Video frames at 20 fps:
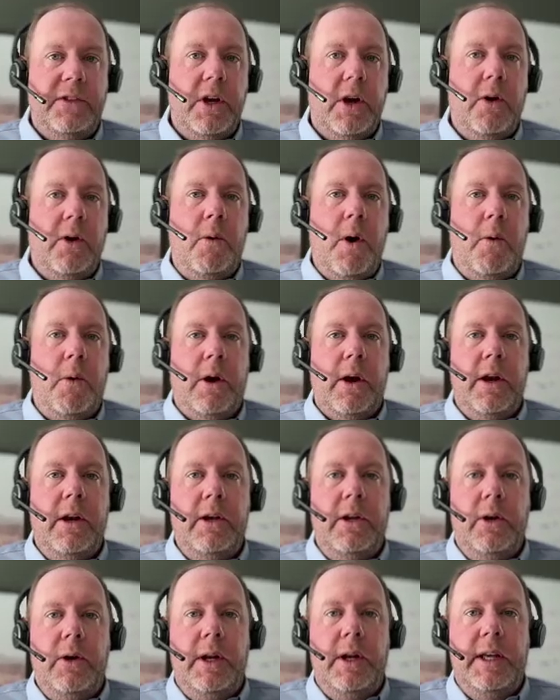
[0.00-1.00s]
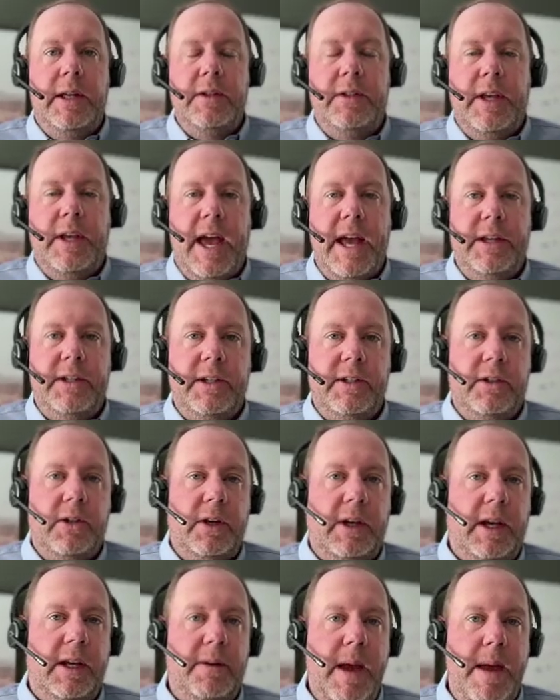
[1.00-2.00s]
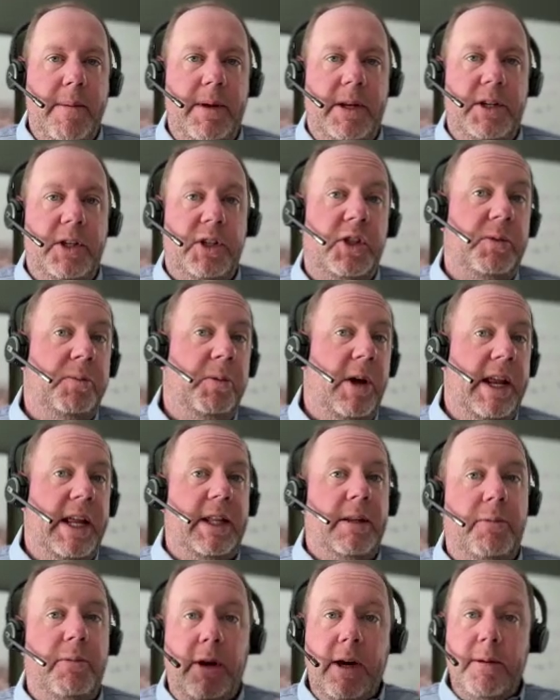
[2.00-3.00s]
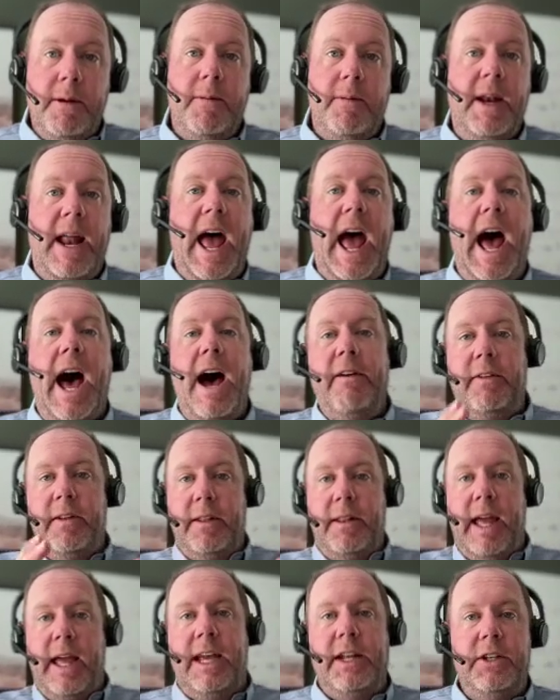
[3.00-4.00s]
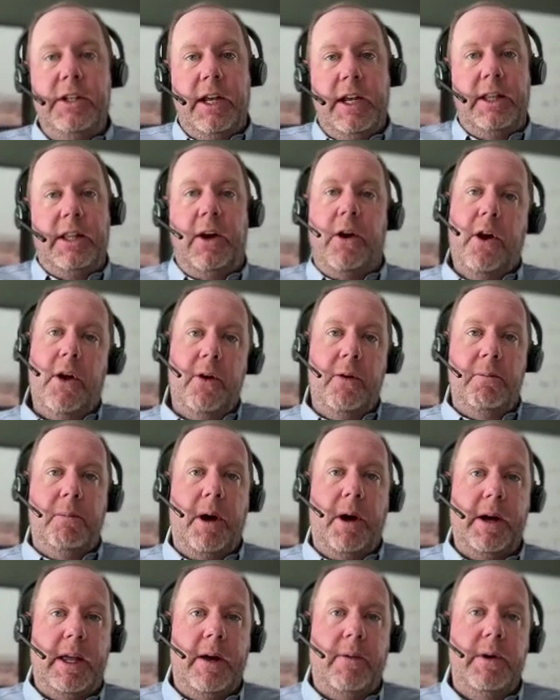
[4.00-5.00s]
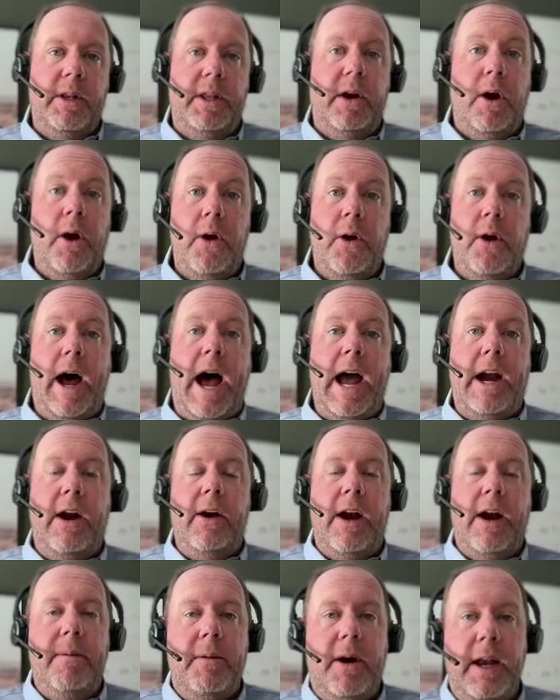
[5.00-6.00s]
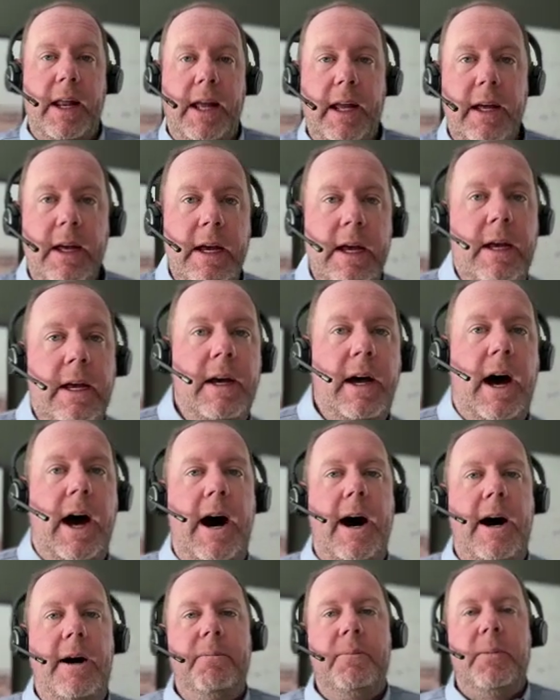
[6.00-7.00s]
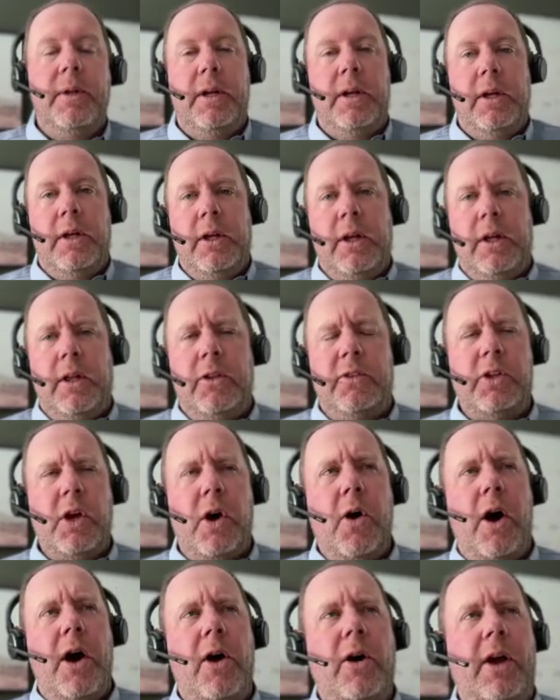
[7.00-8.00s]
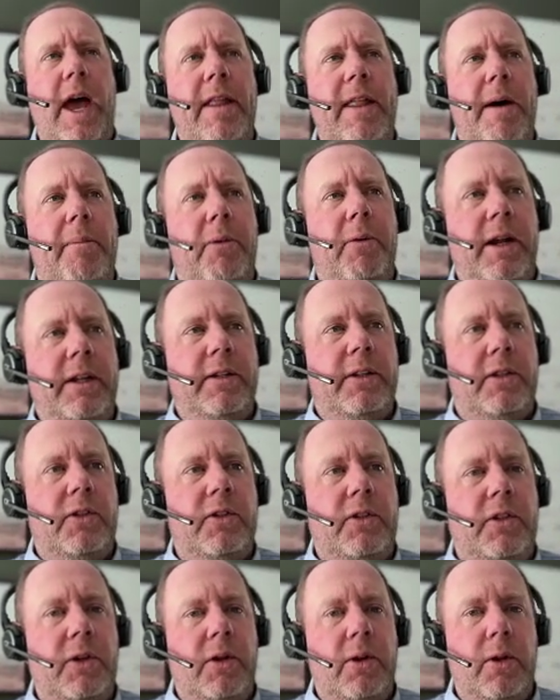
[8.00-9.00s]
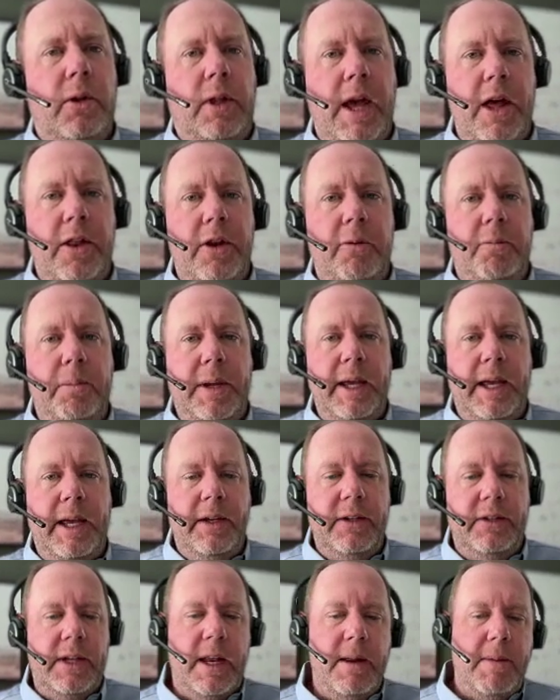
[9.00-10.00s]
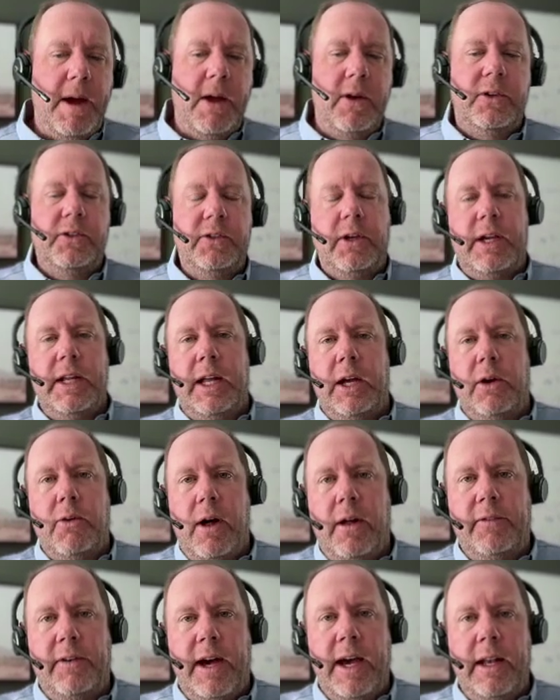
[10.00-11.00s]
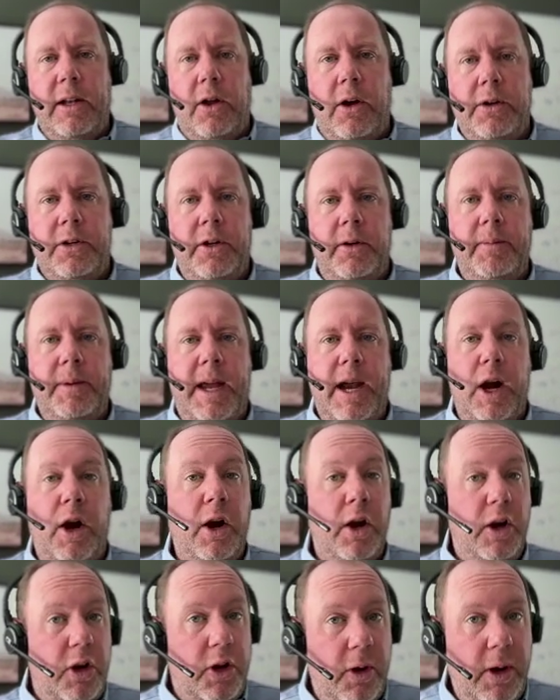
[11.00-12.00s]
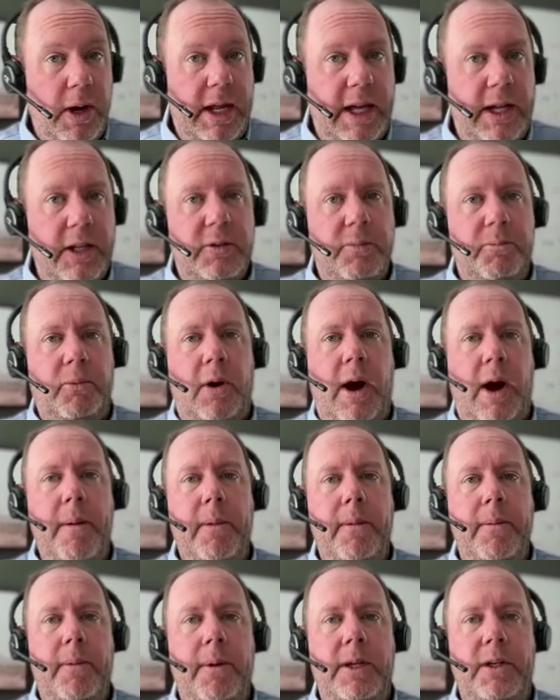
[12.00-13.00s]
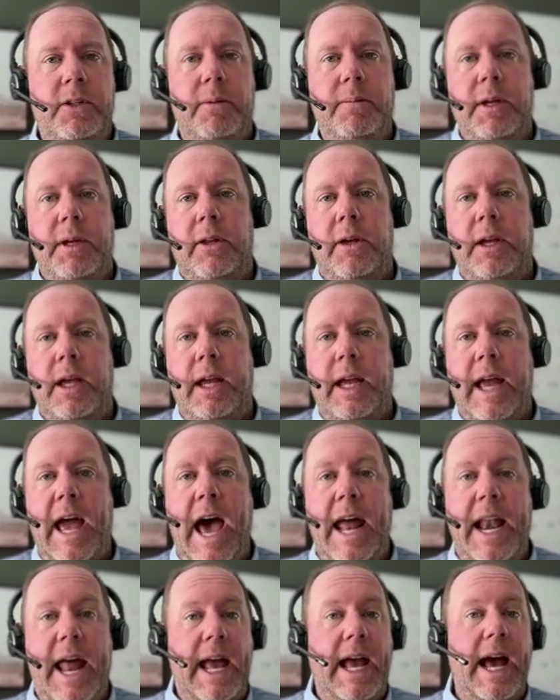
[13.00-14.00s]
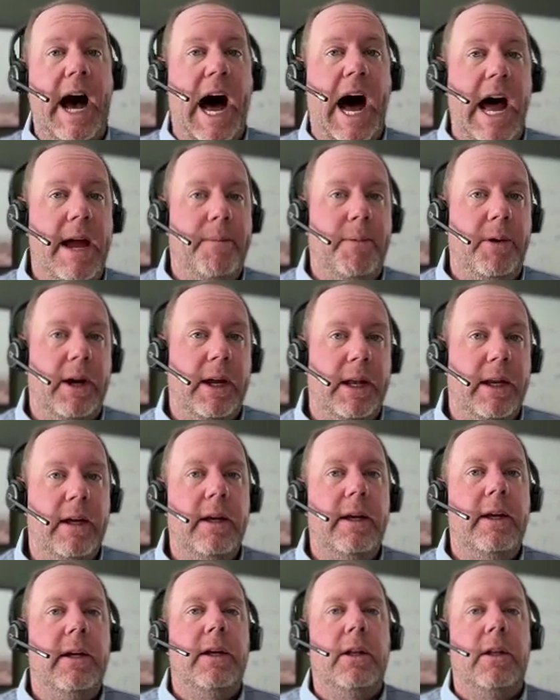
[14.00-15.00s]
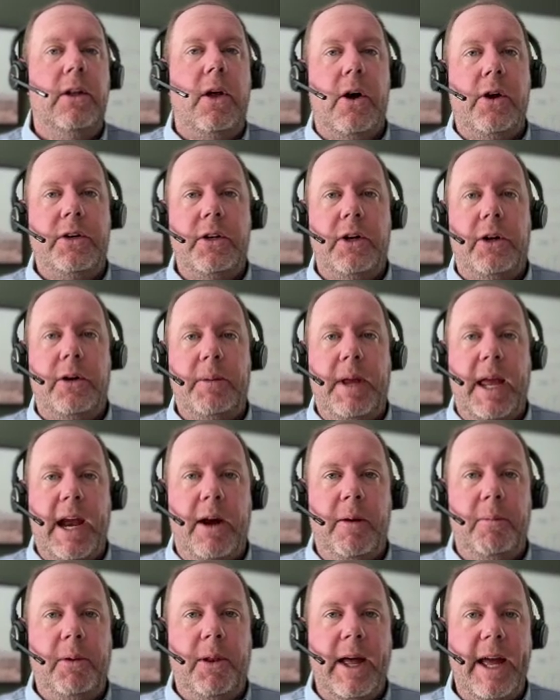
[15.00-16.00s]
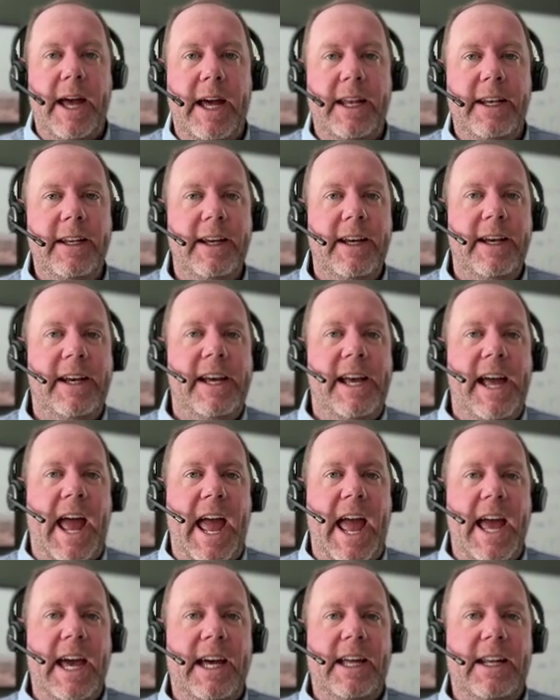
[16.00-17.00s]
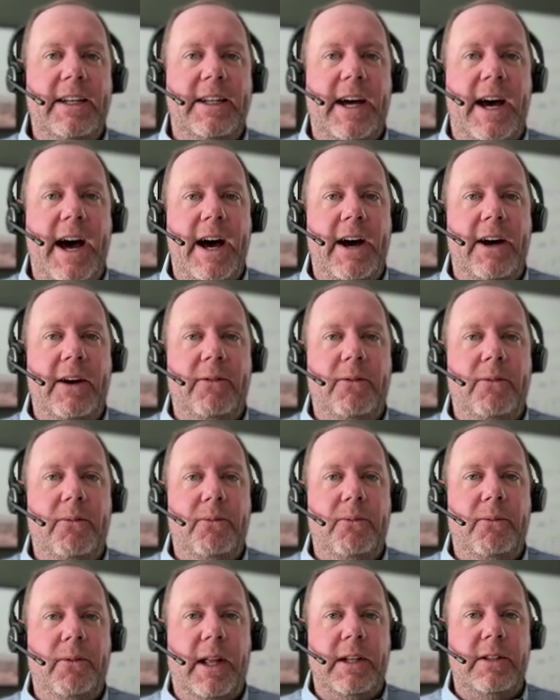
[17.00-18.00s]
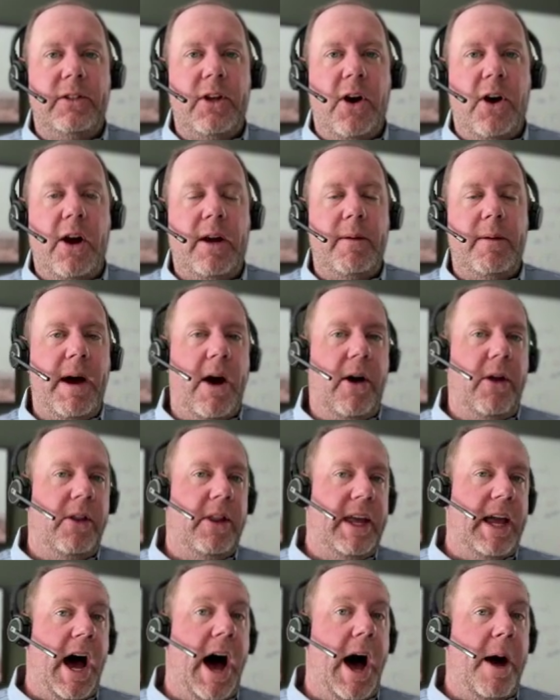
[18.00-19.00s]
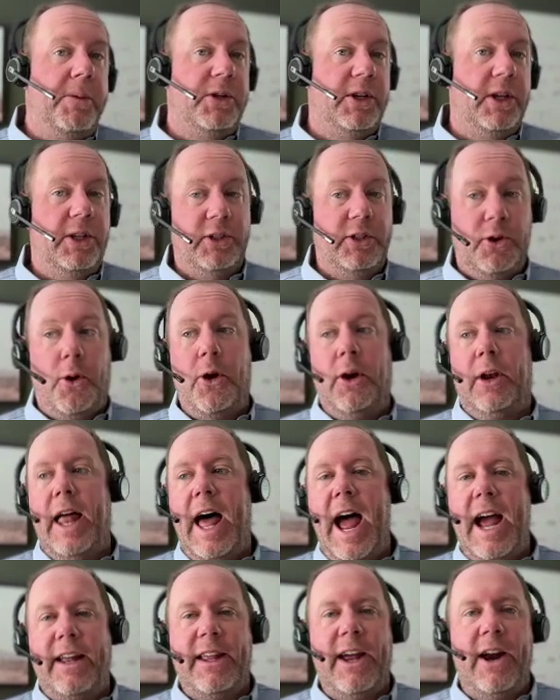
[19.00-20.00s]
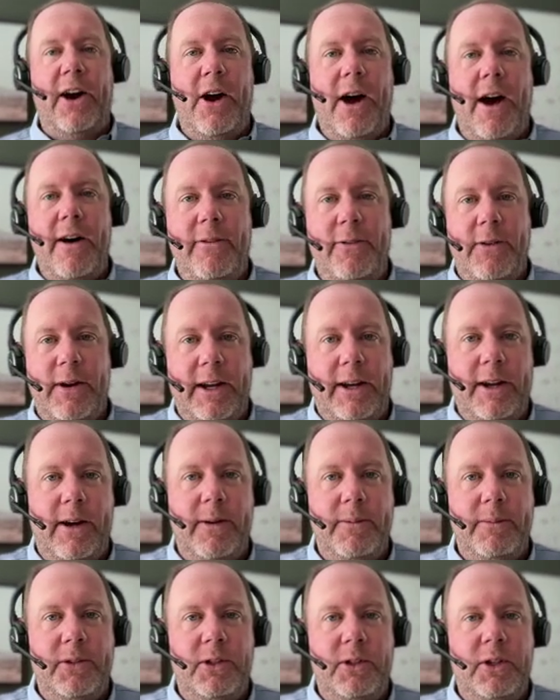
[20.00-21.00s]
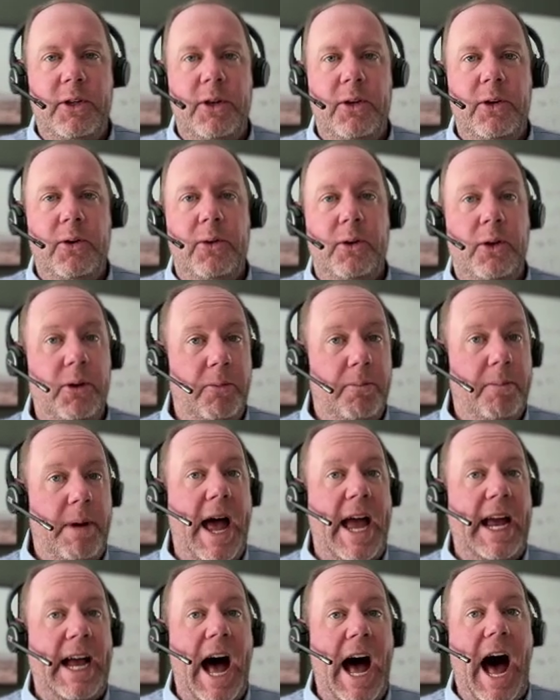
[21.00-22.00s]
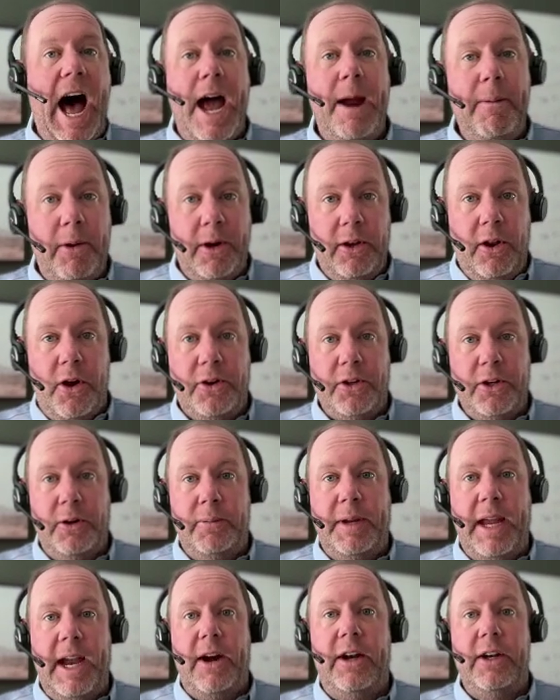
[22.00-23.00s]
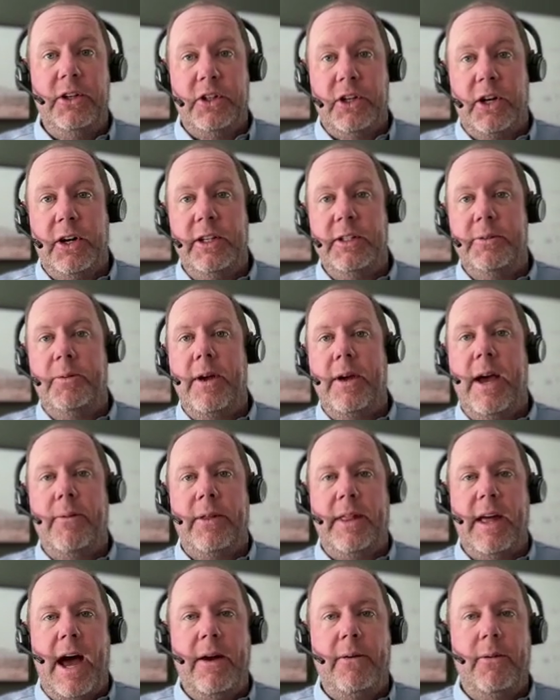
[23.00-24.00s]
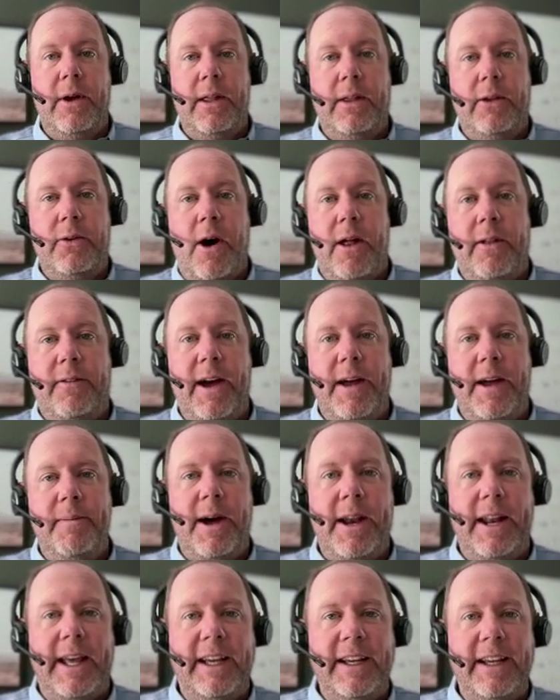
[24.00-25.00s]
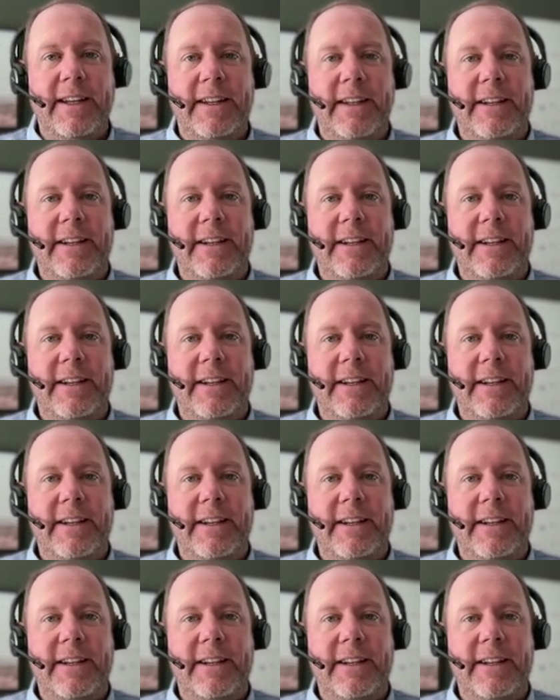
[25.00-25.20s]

So what we're going to do in his case is look at maybe just splitting the premium in half, and then they each get their own bucket with their own IRA money. Um, okay, that brings us to the other piece. Anybody who's looking at qualified long-term care annuities probably should be looking at a hybrid long-term care plan. And let's talk about the options or lack thereof when it comes to buying a hybrid long-term care insurance plan with qualified money.